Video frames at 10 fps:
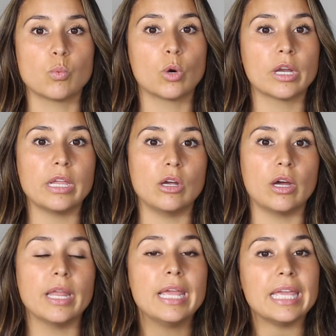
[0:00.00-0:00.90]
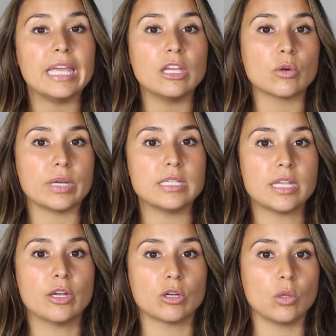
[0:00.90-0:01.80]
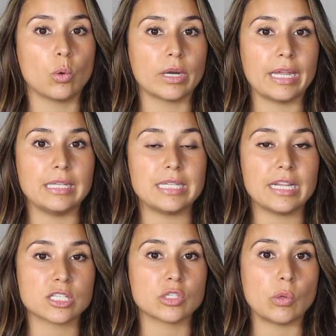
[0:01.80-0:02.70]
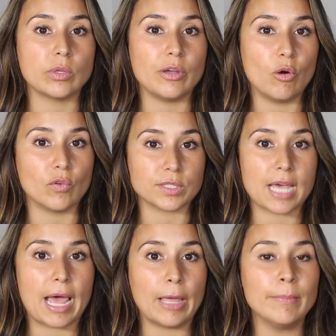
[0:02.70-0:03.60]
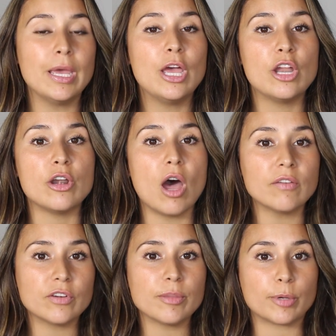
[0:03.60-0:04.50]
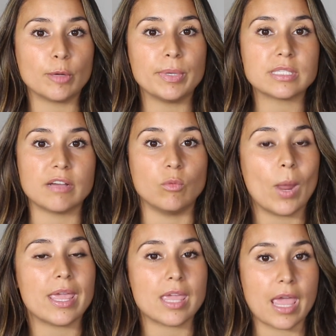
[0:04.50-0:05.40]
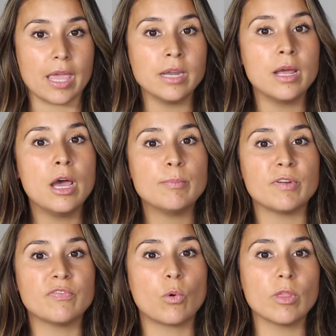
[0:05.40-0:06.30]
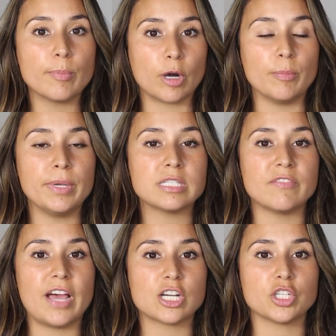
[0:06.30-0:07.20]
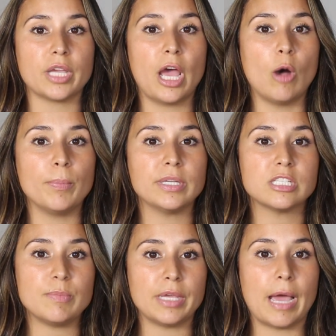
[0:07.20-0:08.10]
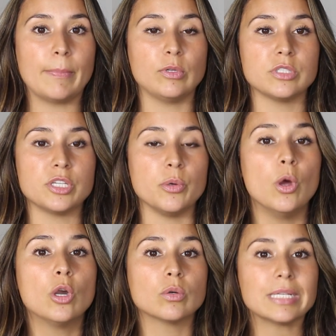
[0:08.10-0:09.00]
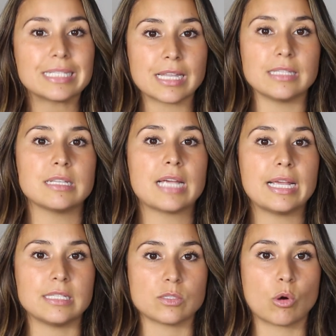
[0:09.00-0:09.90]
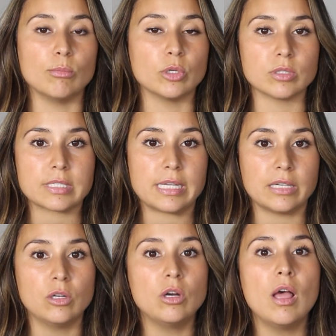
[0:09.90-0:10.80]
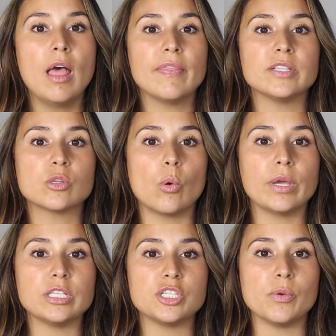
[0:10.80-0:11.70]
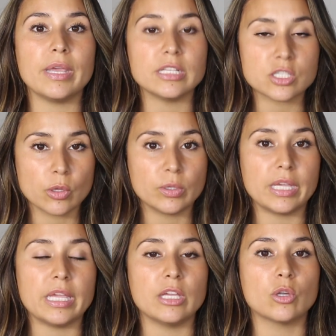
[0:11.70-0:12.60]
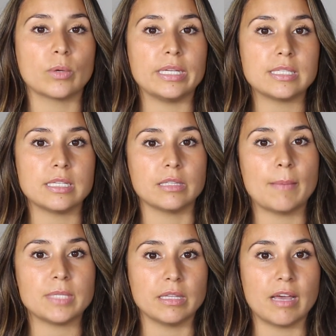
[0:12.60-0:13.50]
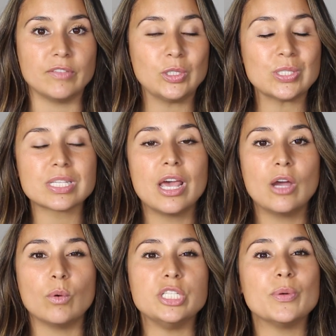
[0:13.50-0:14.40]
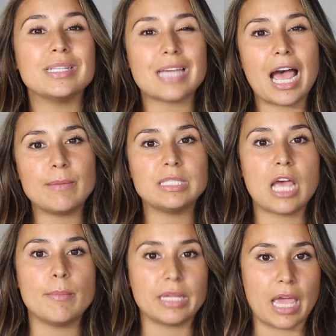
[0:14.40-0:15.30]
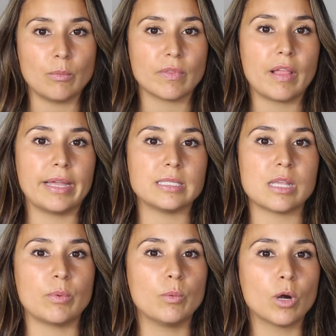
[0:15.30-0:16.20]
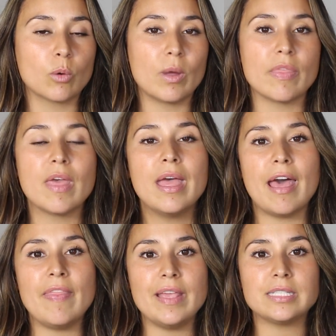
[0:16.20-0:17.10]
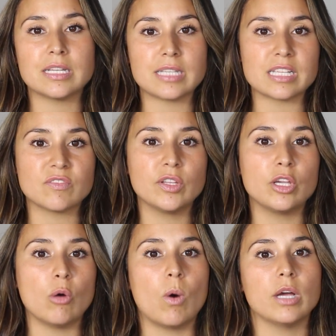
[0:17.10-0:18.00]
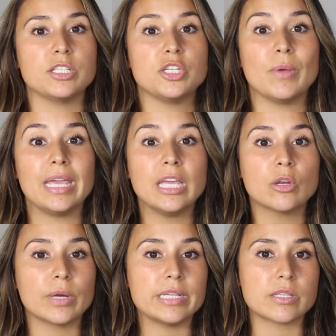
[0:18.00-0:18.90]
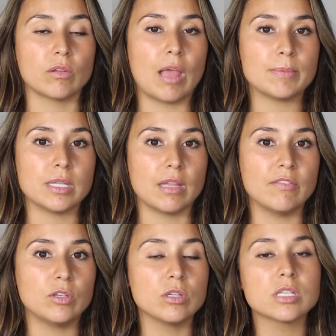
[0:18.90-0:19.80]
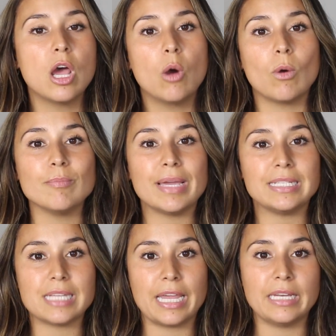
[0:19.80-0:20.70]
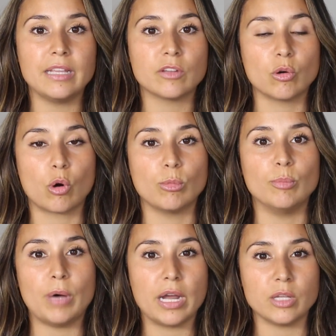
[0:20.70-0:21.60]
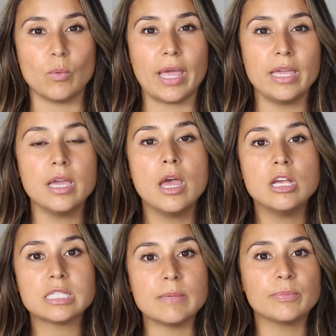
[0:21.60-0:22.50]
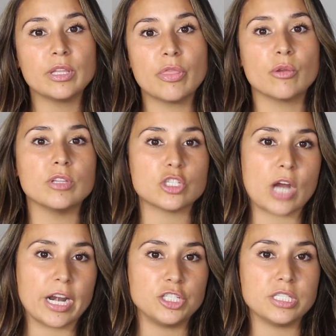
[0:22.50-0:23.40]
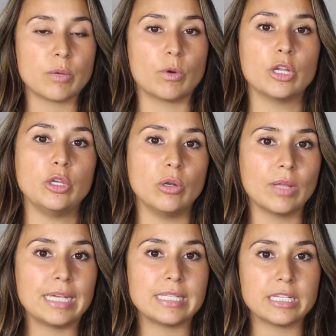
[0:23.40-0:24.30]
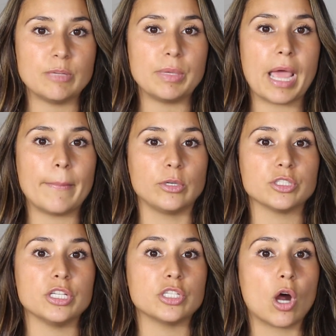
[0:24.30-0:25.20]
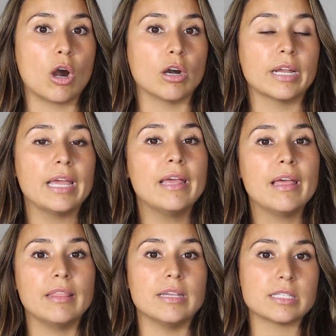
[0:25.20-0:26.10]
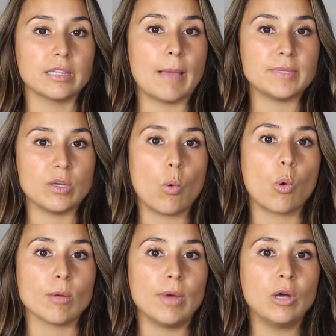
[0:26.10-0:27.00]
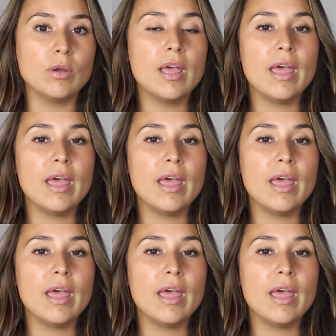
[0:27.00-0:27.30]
working on increasing your caloric intake slowly over time, not for the purpose of weight gain, but for the purpose of actually helping to be able to resensitize this hormonal signal that's going to slowly increase these leptin levels. We do it time and time again with clients that we work with, and they successfully go on to increase their leptin levels while maintaining their normal body weight simply through the strategies that we're utilizing to be able to target this leptin hormone.